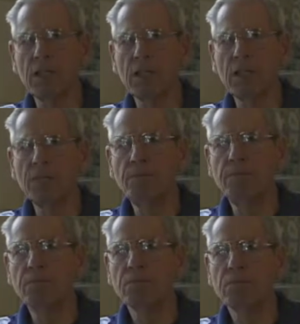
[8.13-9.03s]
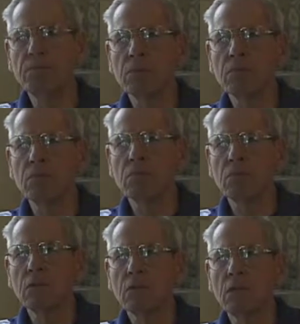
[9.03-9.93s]
haven't
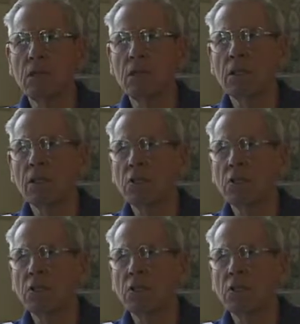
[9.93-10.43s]
I?